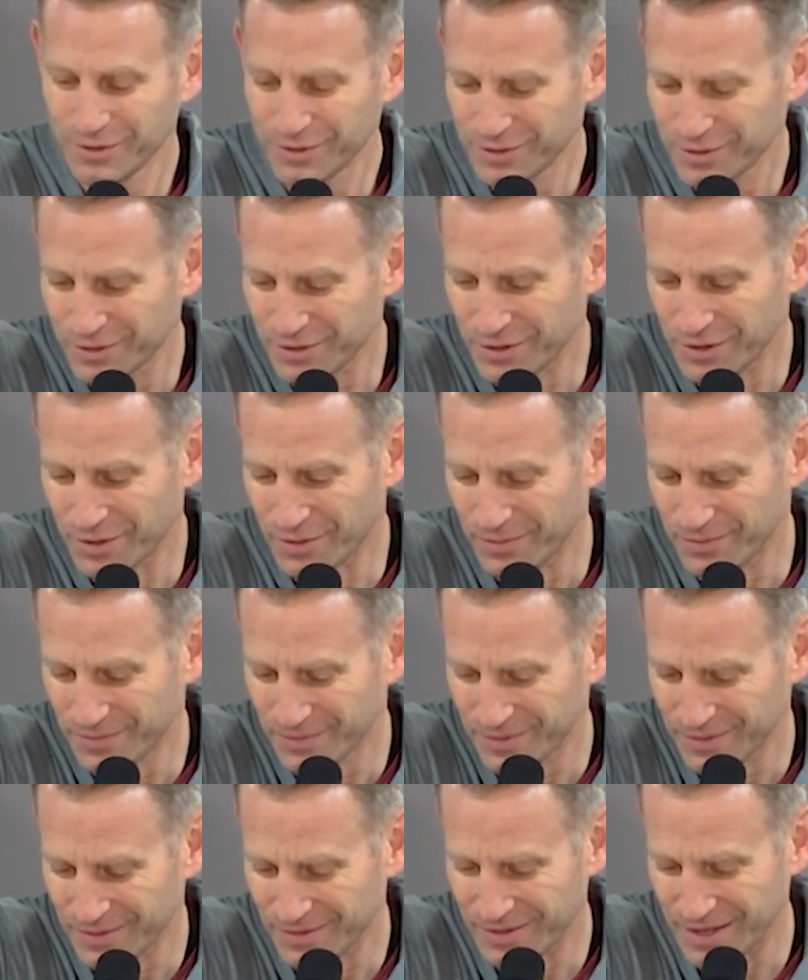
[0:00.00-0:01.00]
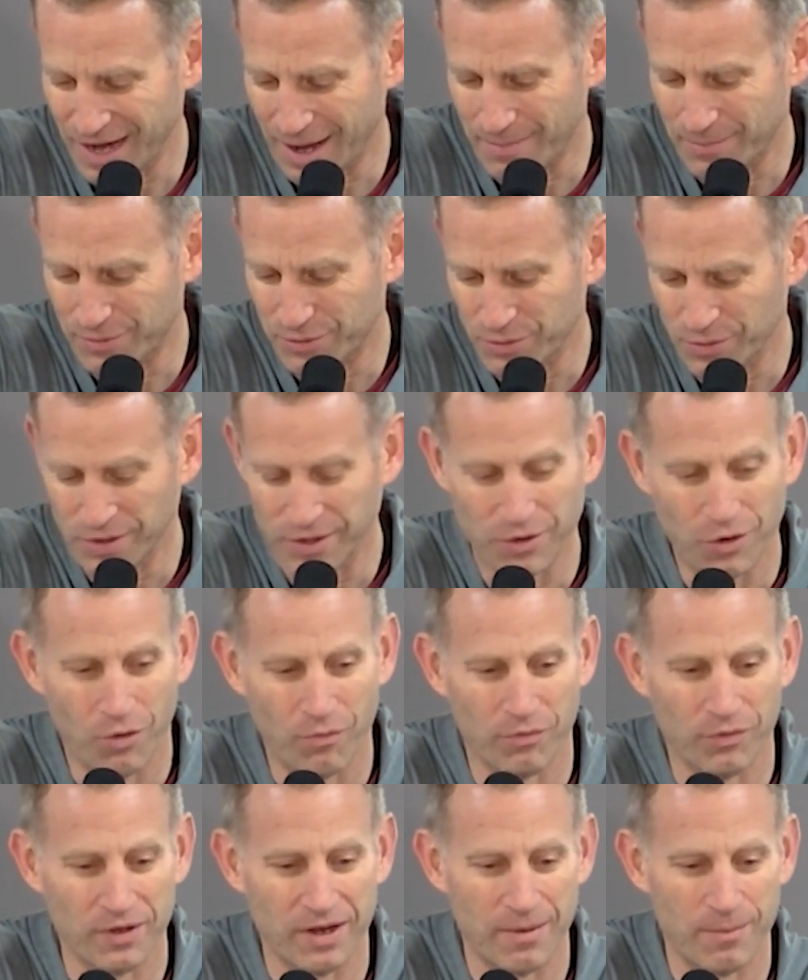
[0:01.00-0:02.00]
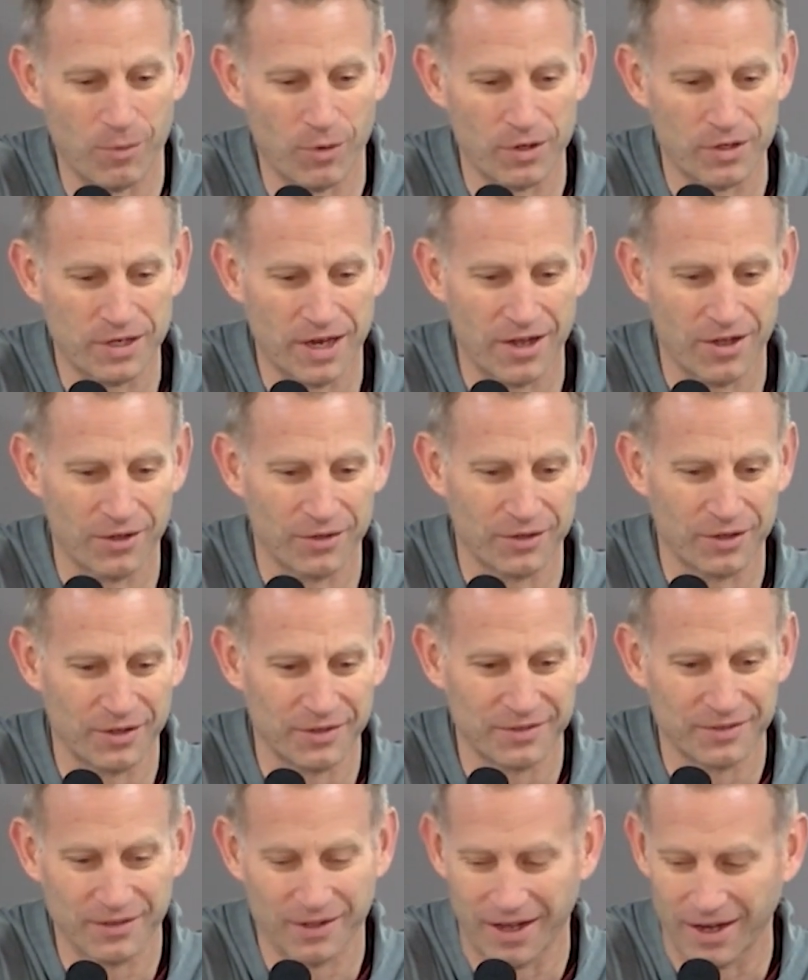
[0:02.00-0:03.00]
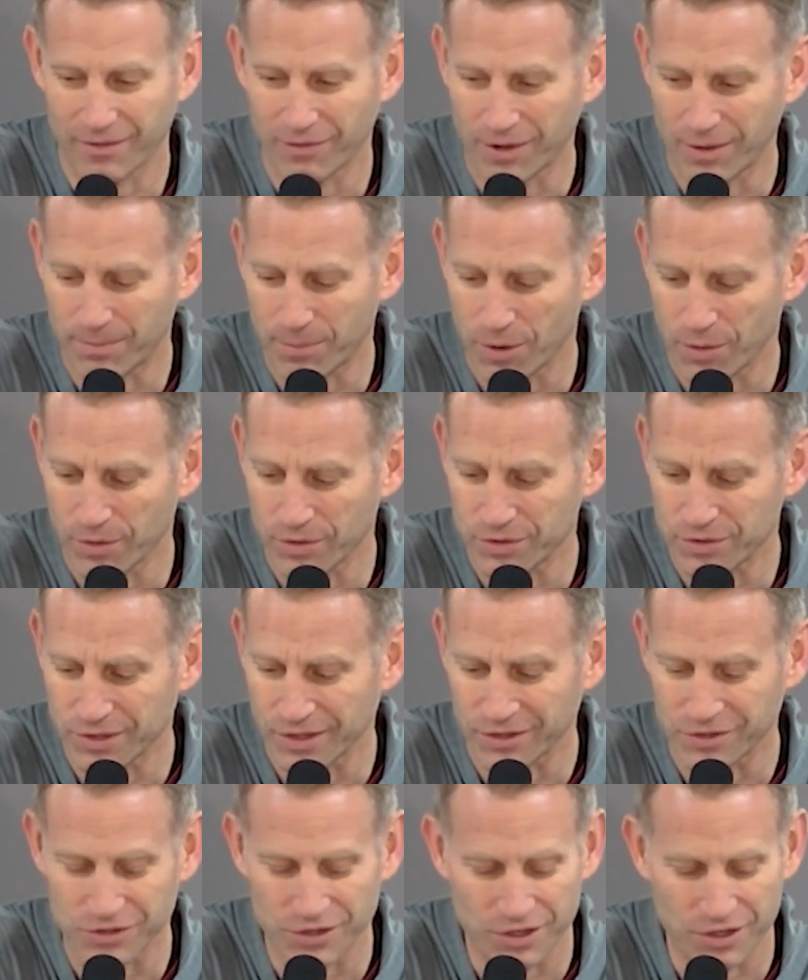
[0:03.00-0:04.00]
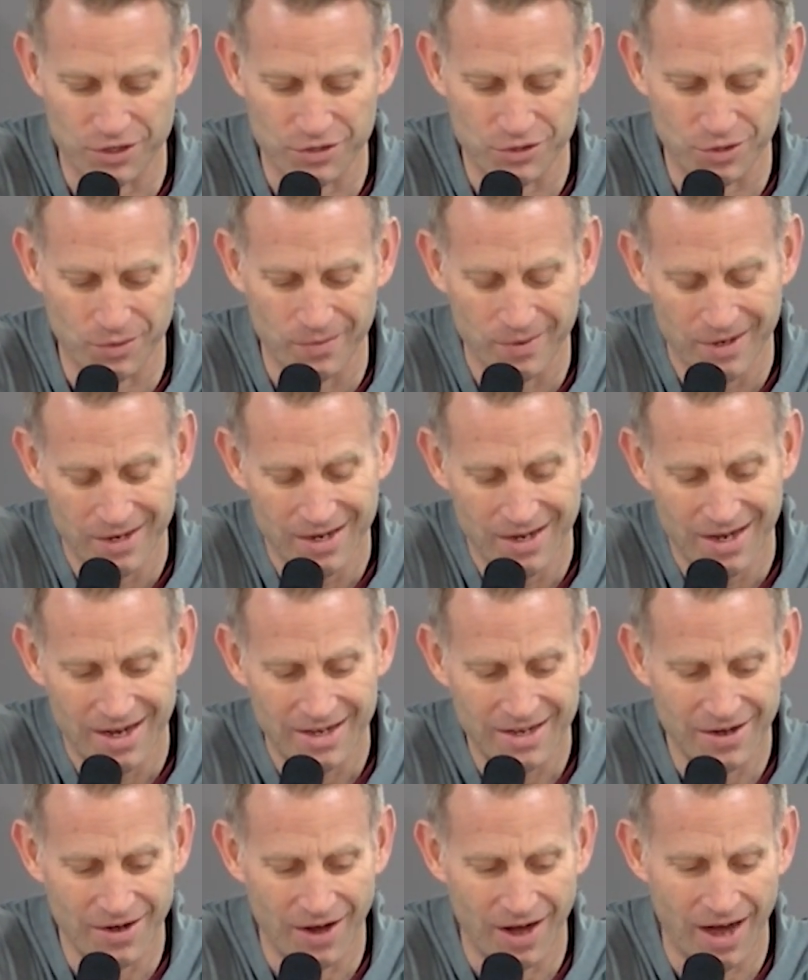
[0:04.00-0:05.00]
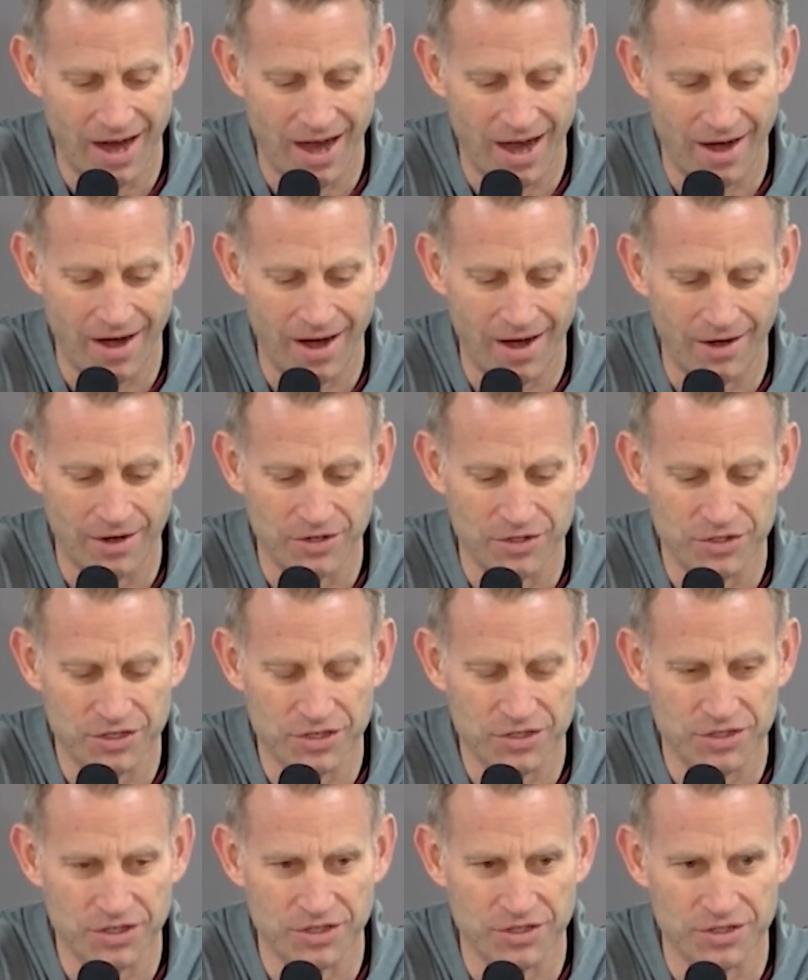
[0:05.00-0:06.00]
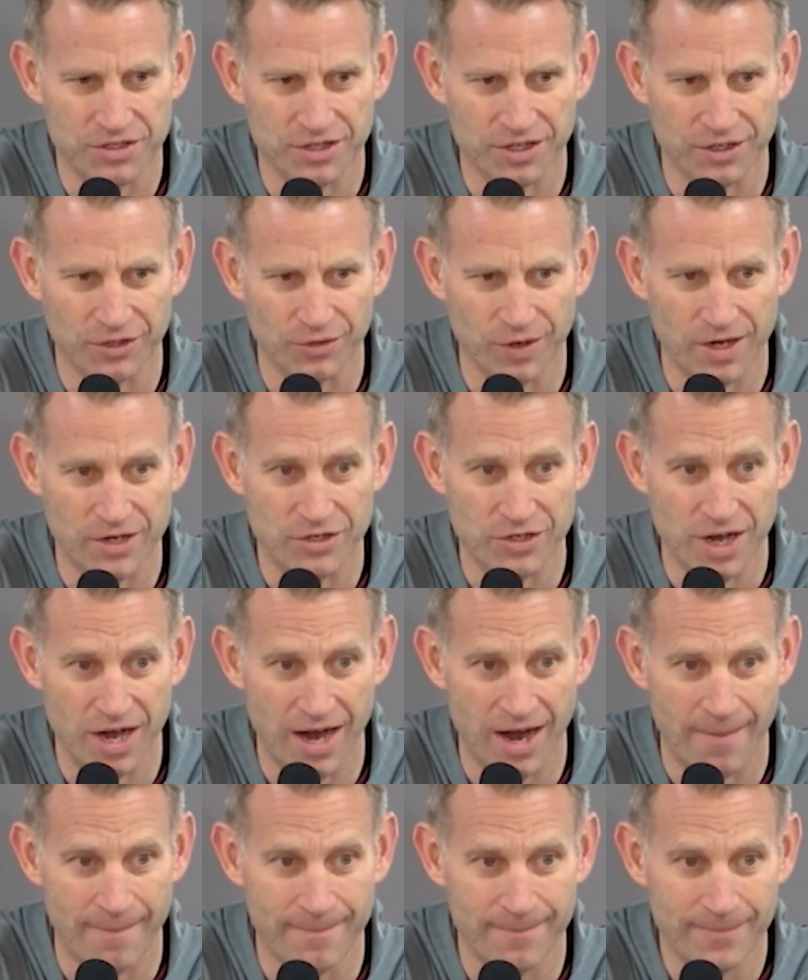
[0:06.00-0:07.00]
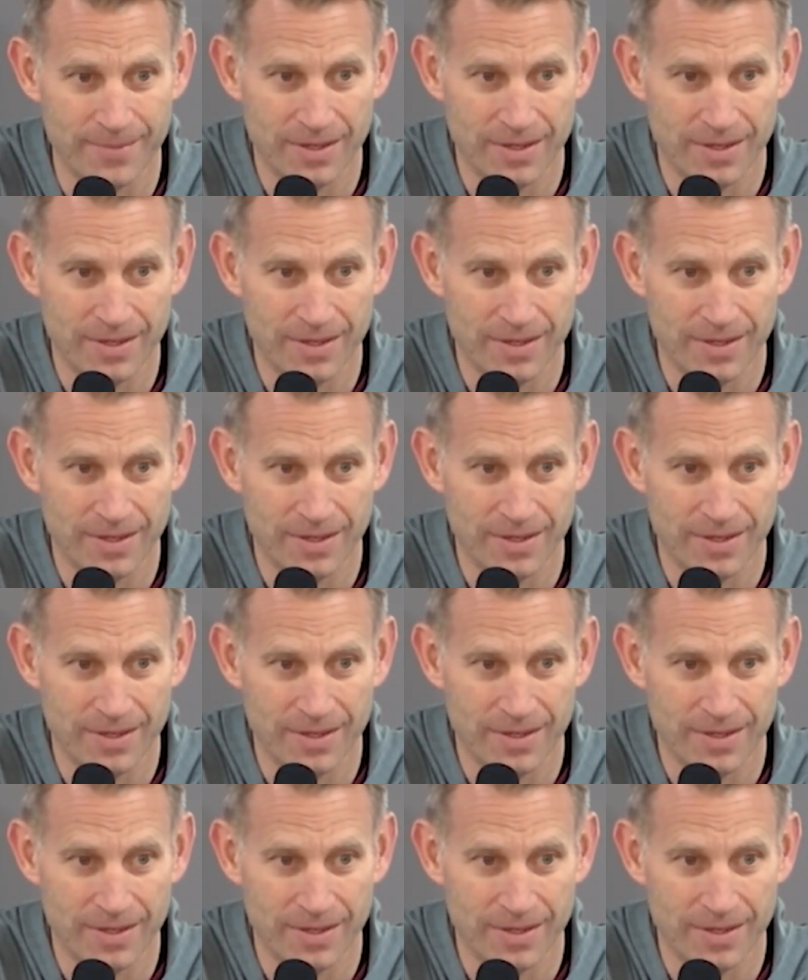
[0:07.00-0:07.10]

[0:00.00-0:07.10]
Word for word: you know, the opportunity to hopefully have more talent than a lot of our opponents next year. So, you know, our, our assistants did a great job.